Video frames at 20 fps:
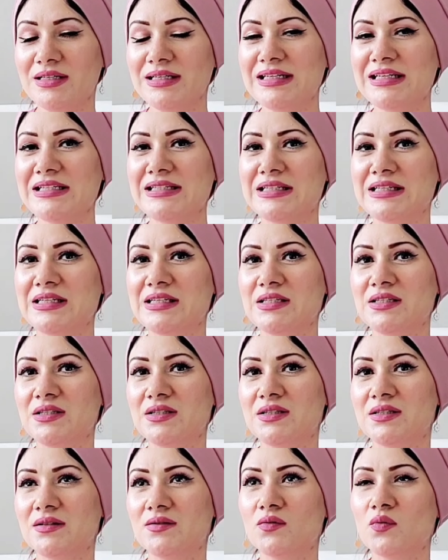honest
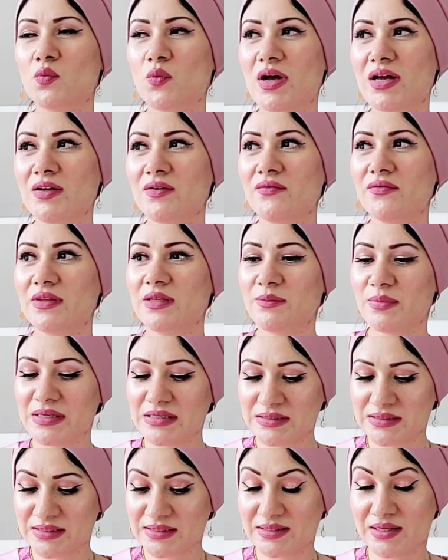is one of the
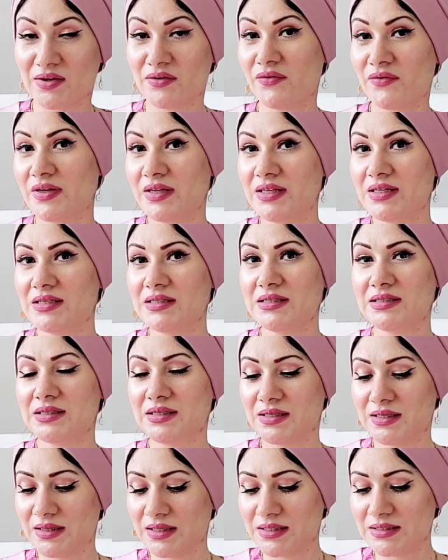best discoveries
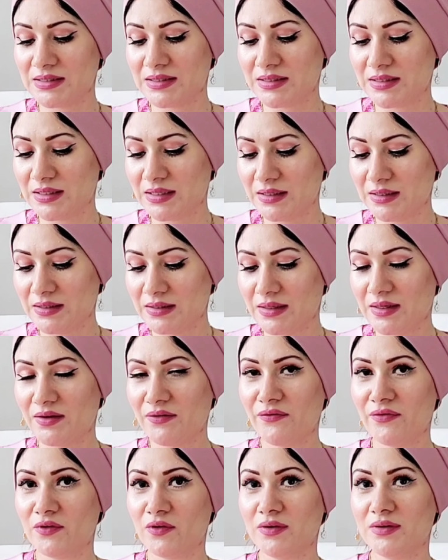this year,
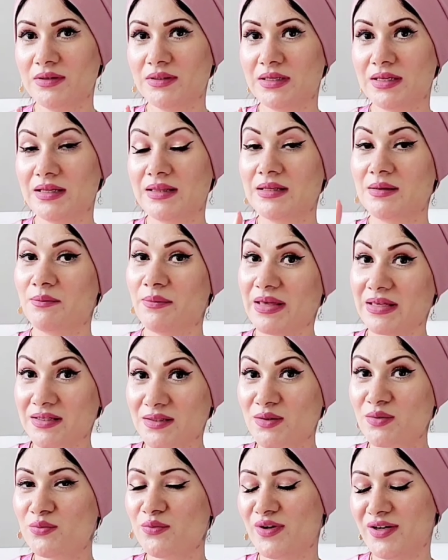if not the
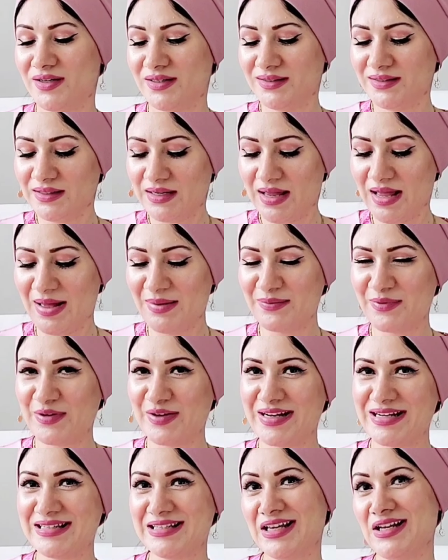best one. I'm
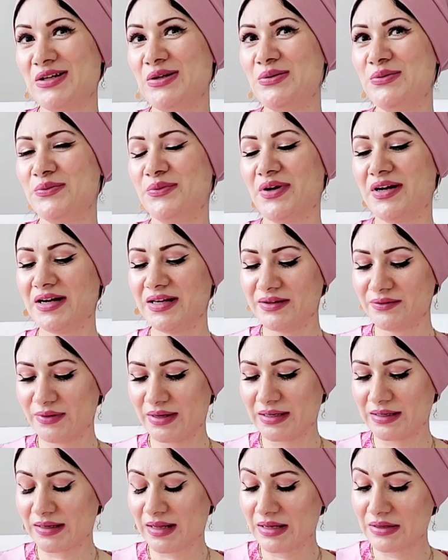gonna tell you why
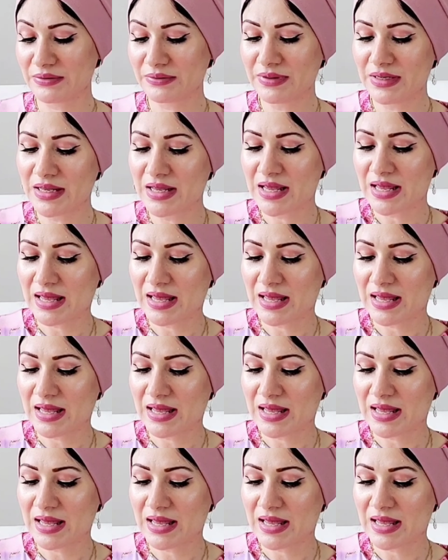right now.